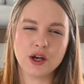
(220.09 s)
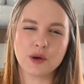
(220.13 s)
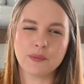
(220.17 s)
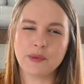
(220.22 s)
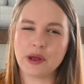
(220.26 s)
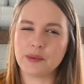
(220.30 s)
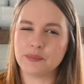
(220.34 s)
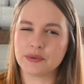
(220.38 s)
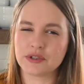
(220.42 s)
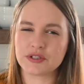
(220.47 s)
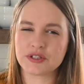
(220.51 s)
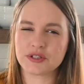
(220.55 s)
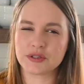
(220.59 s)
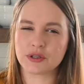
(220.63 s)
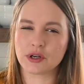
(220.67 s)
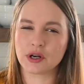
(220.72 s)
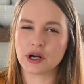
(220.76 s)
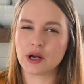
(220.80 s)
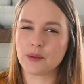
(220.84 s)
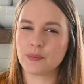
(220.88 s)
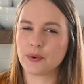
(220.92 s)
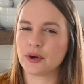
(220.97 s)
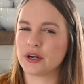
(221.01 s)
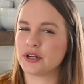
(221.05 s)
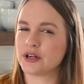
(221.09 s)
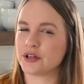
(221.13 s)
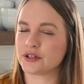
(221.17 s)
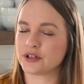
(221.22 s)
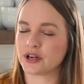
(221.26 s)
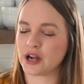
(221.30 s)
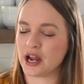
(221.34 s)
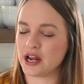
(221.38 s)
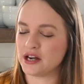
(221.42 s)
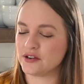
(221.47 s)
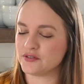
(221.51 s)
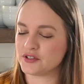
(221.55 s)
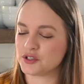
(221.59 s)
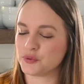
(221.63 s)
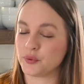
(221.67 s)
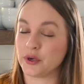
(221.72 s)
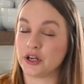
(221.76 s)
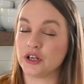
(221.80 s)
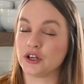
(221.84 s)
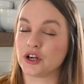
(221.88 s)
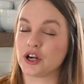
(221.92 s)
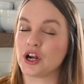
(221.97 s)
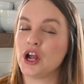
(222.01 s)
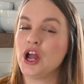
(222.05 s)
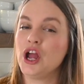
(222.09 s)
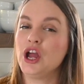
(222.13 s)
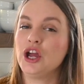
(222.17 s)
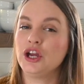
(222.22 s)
or maple syrup or another kind of sweetener.